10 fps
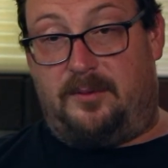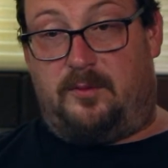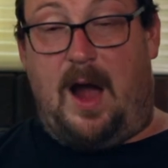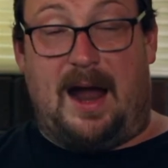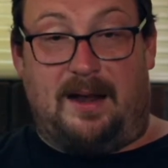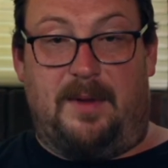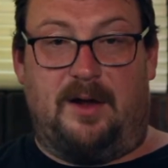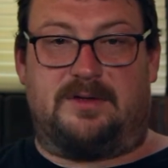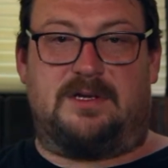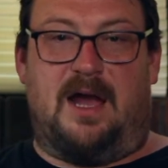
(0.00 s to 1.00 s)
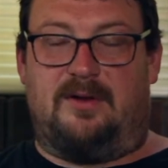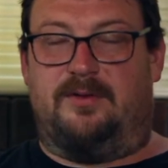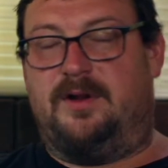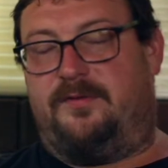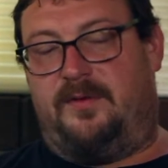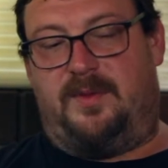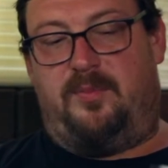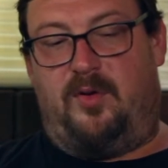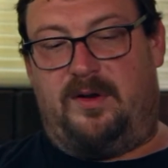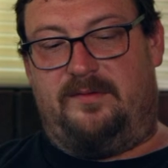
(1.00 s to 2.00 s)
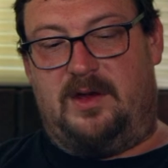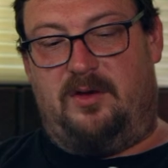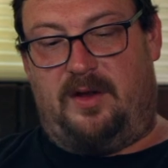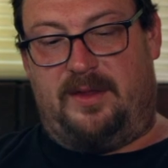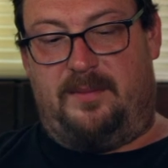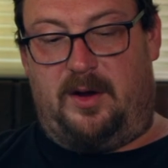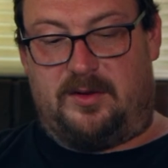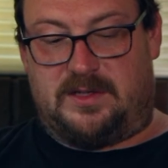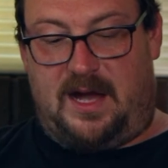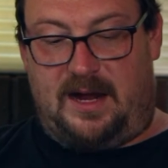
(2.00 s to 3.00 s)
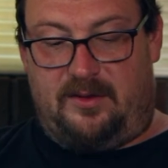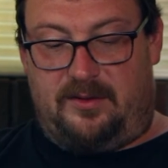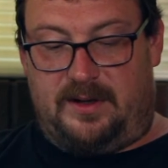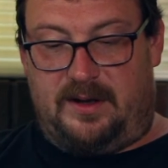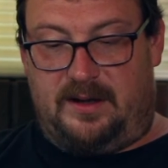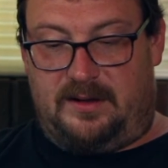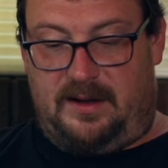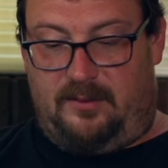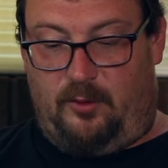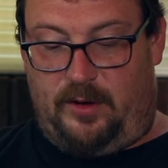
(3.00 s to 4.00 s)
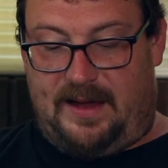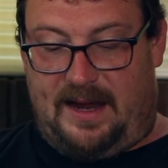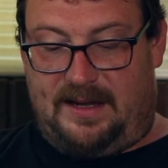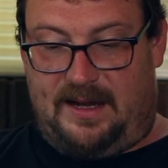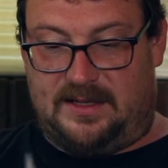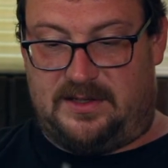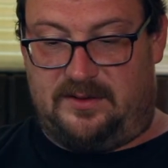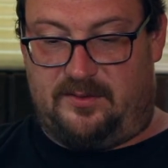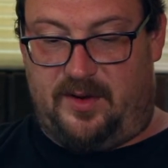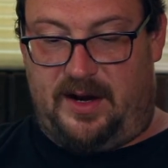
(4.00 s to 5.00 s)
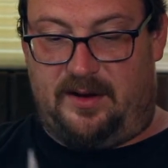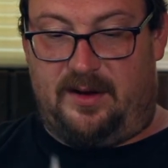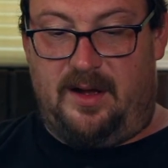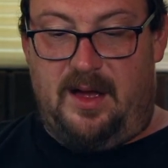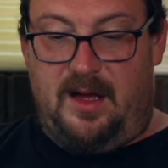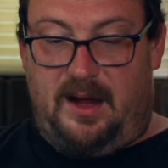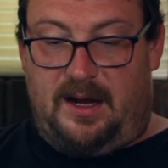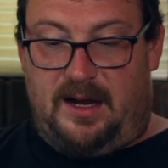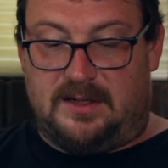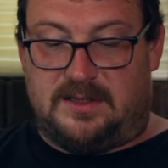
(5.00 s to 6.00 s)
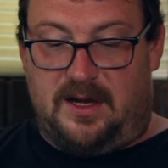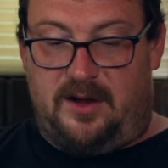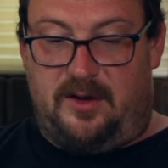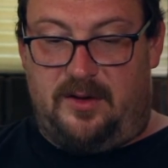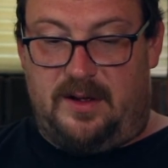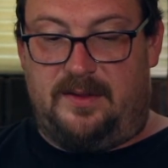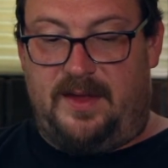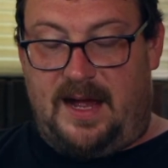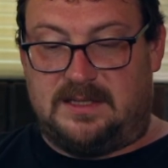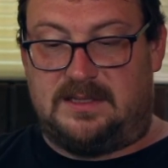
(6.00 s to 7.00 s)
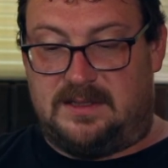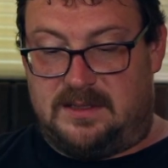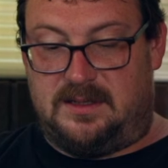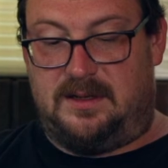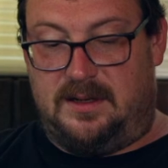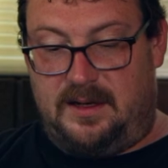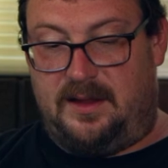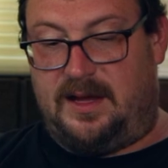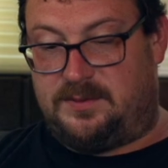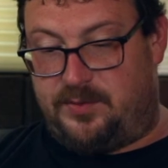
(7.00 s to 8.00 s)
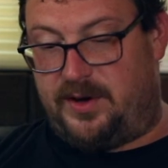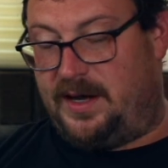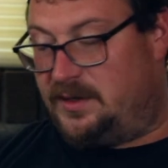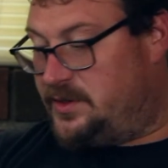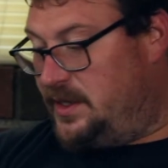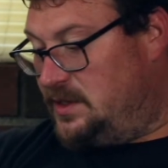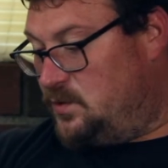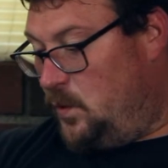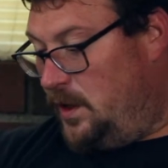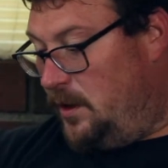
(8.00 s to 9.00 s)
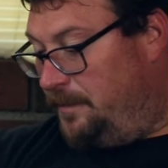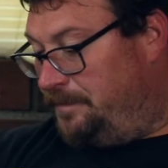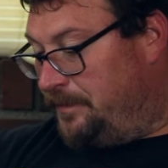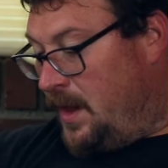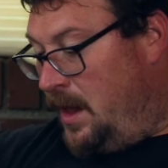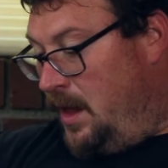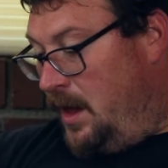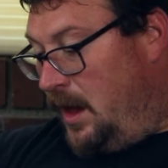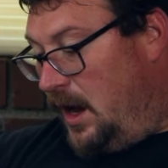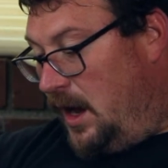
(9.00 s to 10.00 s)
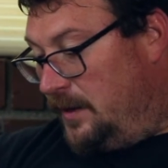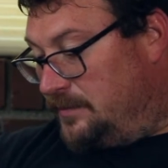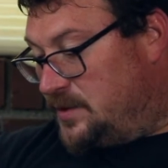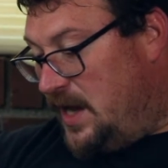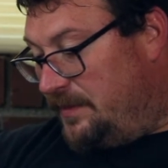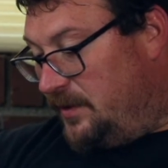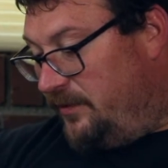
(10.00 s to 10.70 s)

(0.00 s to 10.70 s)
riding a motorcycle, and you're from the point of view on the motorcycle, and what that does to the reader, so that's pretty interesting as well. Chapter